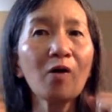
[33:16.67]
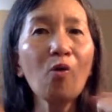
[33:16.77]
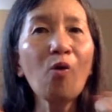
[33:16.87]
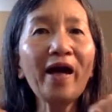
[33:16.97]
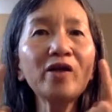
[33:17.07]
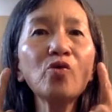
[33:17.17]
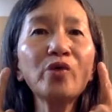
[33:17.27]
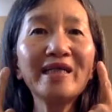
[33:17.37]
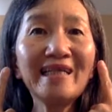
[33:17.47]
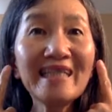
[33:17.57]
When
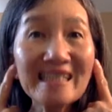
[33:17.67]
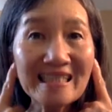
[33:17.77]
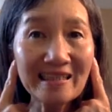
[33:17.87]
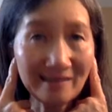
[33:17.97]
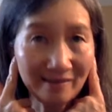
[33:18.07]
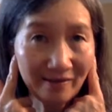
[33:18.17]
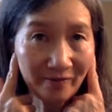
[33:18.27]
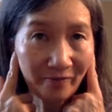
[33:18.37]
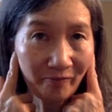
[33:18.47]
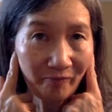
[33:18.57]
we listen,
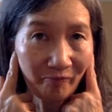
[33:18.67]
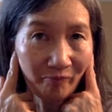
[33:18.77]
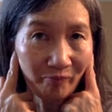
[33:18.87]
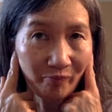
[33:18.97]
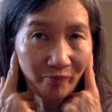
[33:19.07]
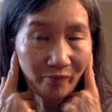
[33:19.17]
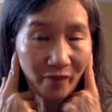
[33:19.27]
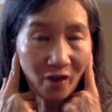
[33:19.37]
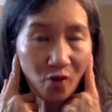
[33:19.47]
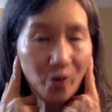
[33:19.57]

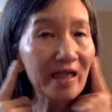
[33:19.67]
we